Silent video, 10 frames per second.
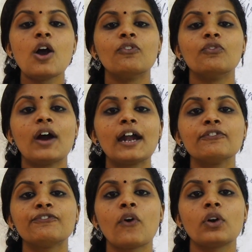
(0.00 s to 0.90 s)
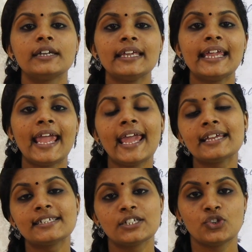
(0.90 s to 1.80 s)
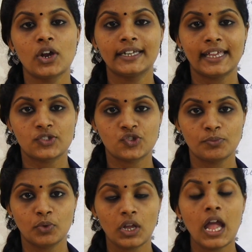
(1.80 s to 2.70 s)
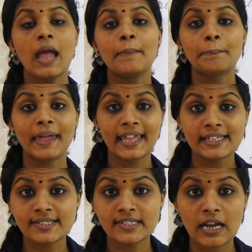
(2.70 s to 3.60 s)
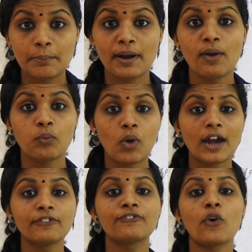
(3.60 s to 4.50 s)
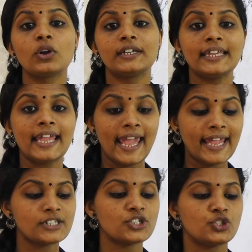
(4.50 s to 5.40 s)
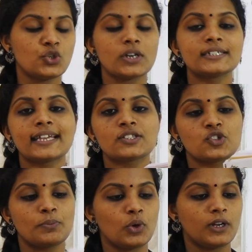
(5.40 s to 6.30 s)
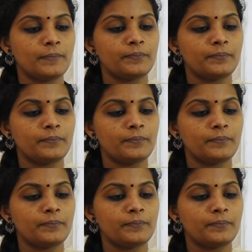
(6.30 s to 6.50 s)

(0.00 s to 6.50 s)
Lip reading: 148 in your textbook. Page number 148 in your textbook.